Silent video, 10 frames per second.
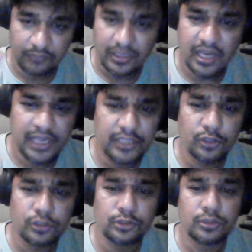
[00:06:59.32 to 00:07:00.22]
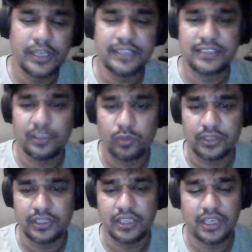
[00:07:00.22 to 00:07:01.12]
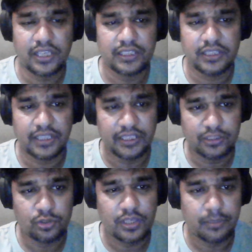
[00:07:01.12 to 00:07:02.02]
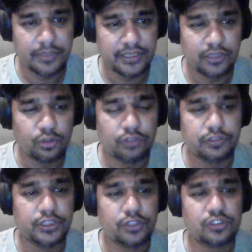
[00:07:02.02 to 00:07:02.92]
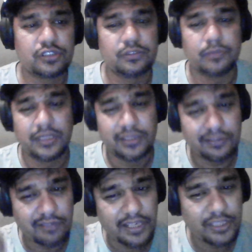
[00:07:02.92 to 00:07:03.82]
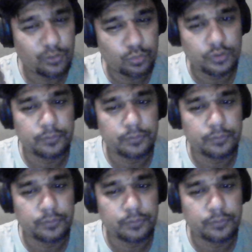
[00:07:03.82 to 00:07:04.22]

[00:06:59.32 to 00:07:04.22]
I know you guys are working hard and you are making good videos, but try to